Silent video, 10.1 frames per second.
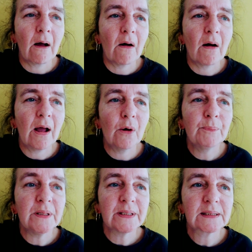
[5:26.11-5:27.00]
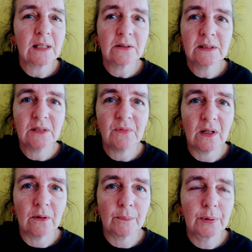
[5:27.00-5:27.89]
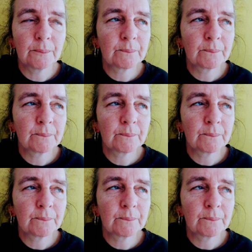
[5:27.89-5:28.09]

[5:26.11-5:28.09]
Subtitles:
are helping the sun develop.